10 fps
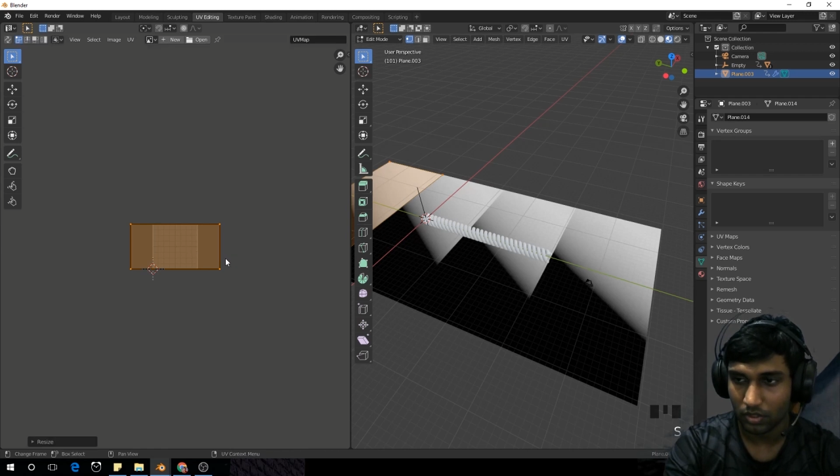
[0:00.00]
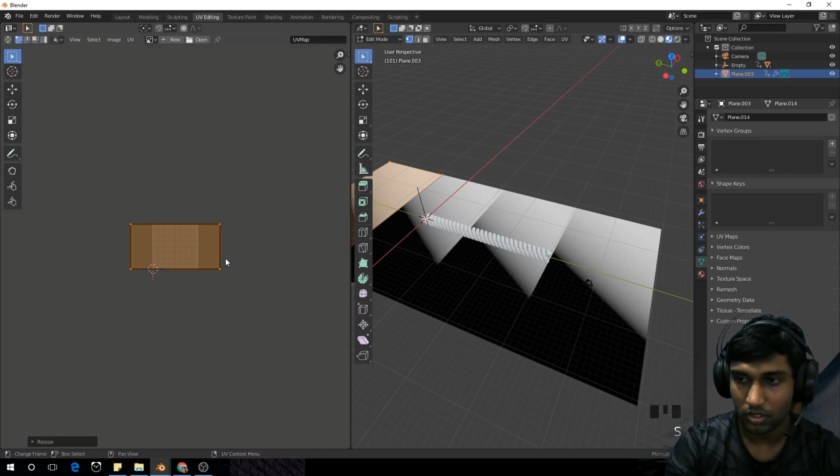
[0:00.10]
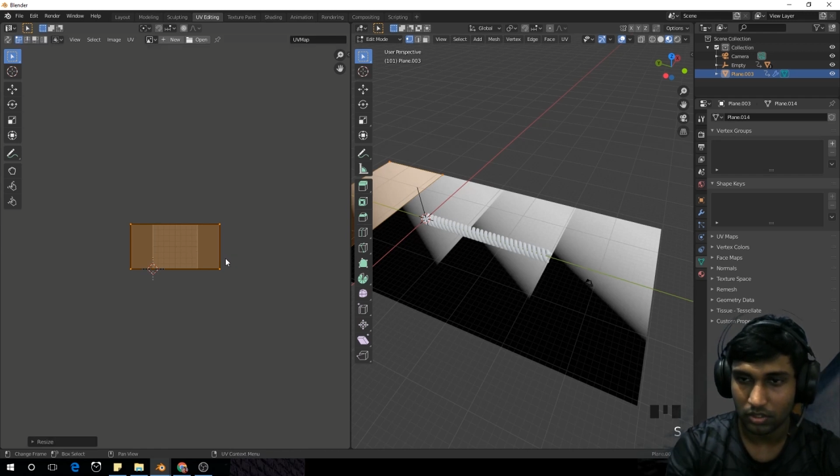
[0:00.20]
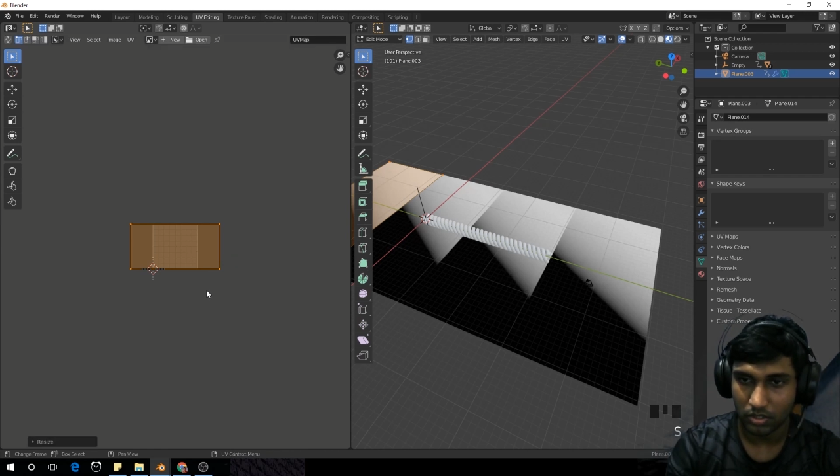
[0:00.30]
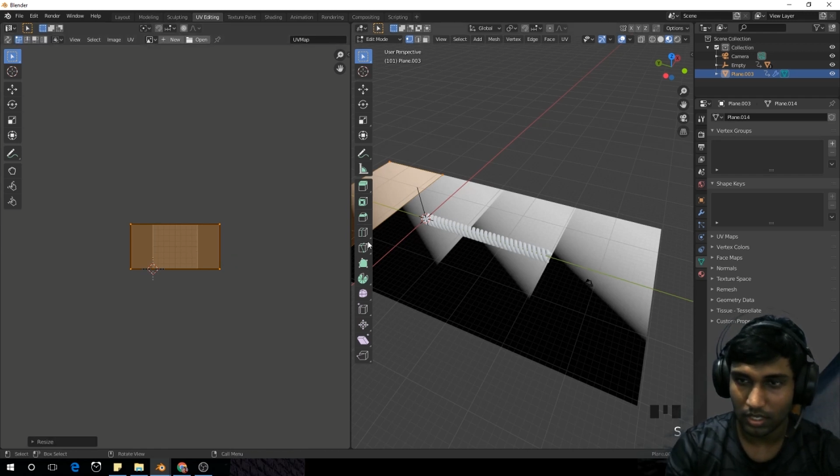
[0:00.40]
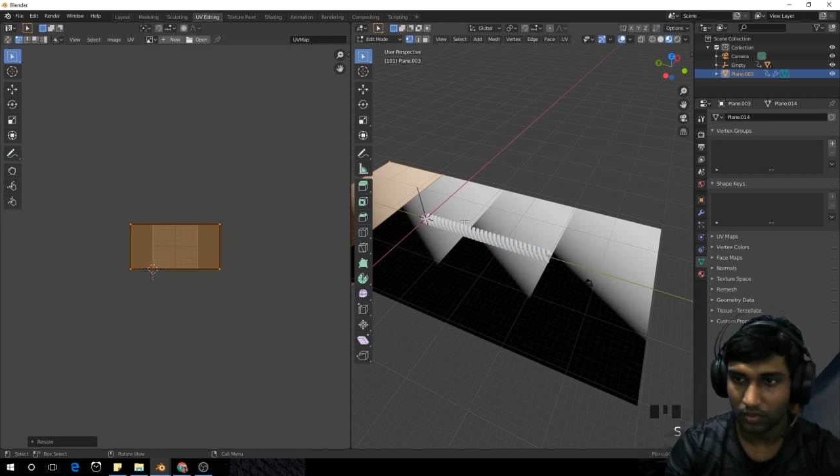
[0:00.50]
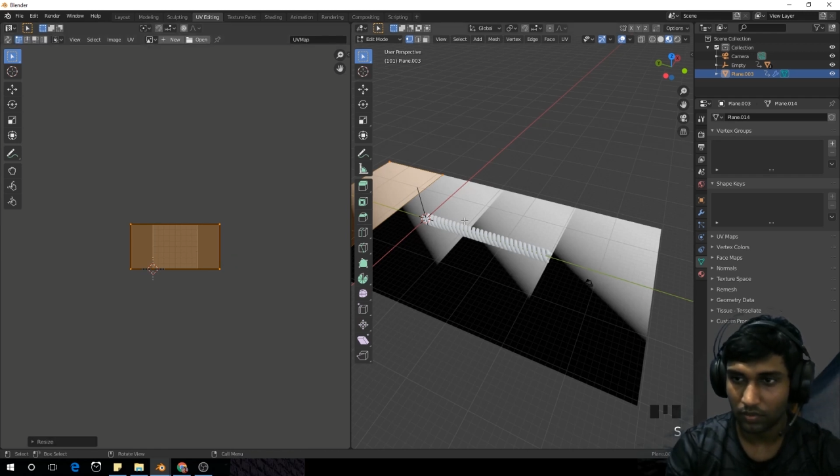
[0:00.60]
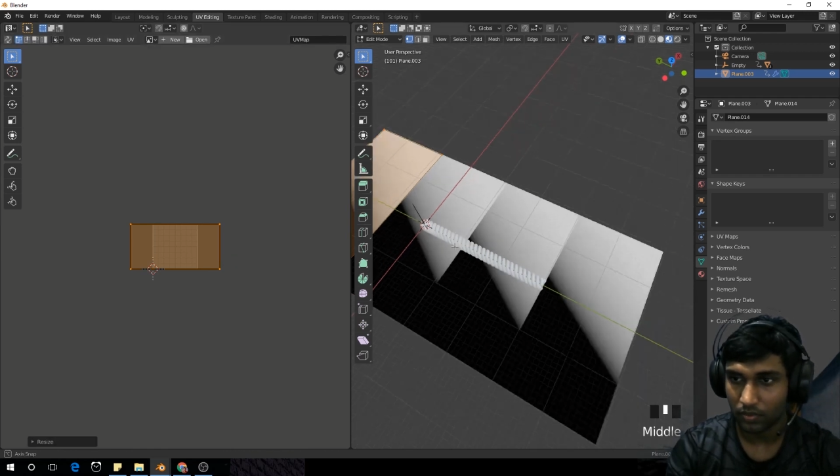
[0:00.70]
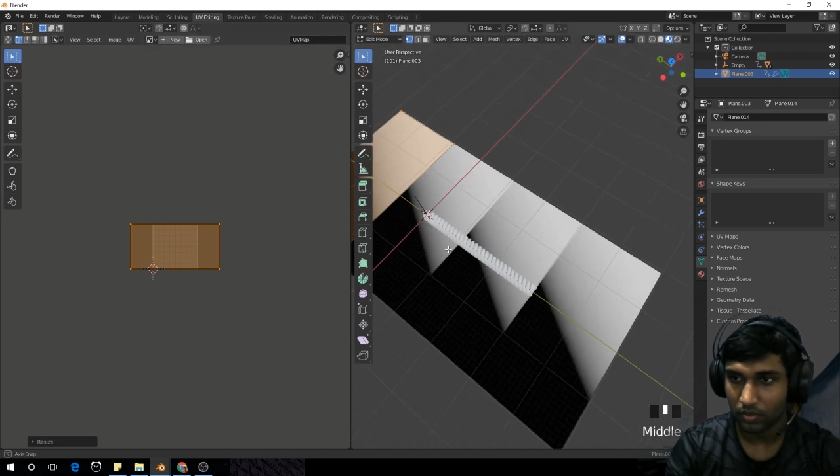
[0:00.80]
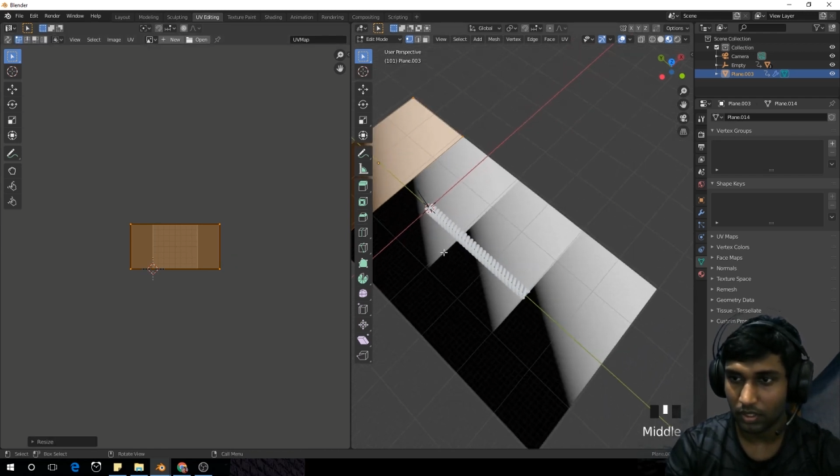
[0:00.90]
So now
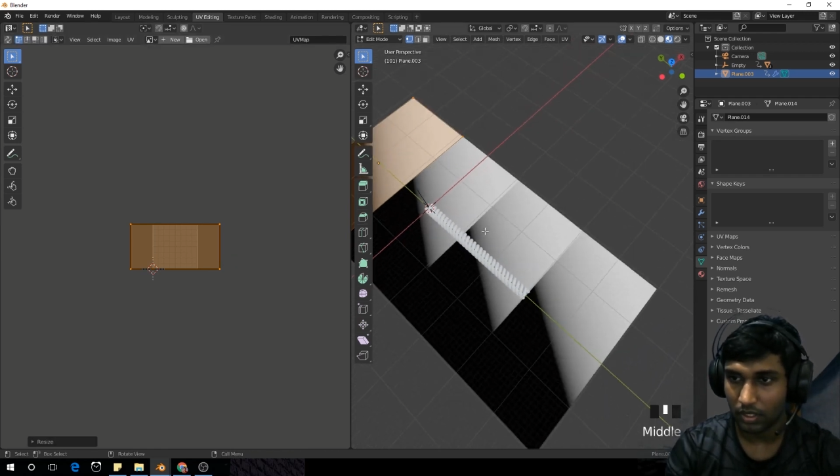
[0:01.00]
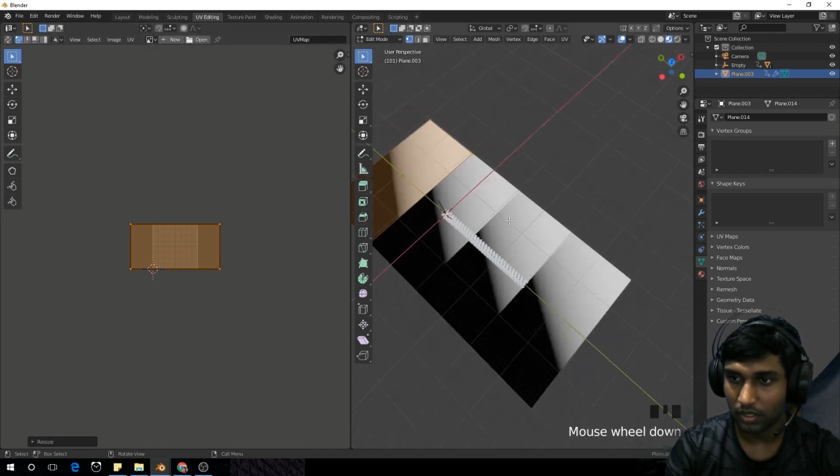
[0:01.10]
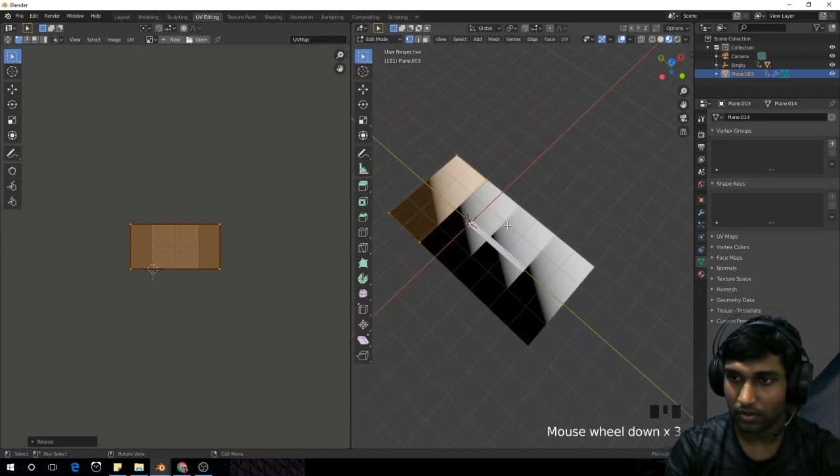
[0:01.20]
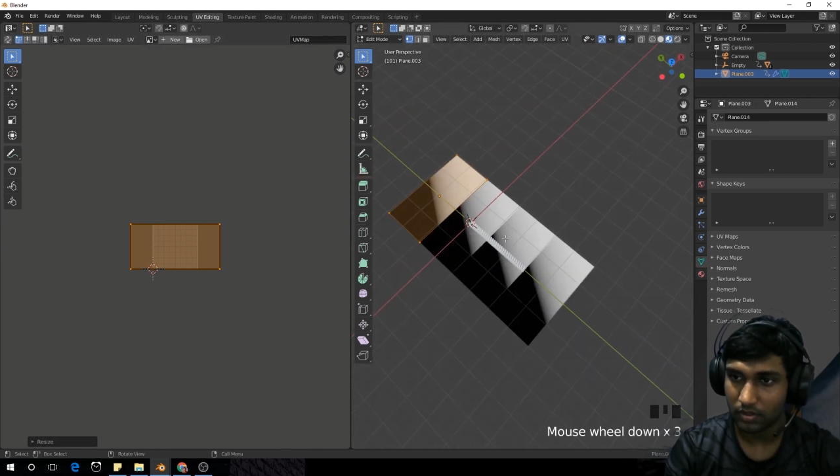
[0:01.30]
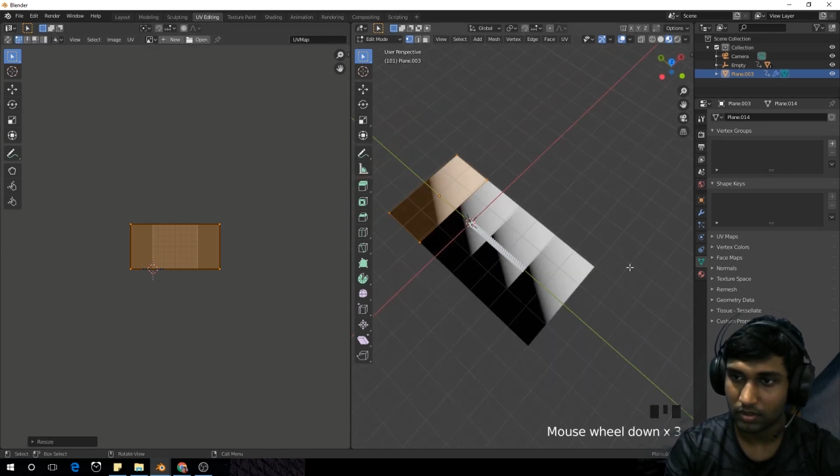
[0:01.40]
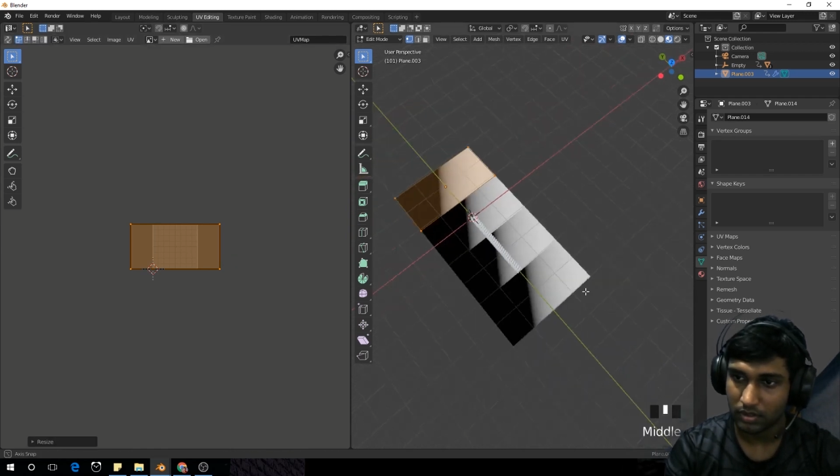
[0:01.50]
it looks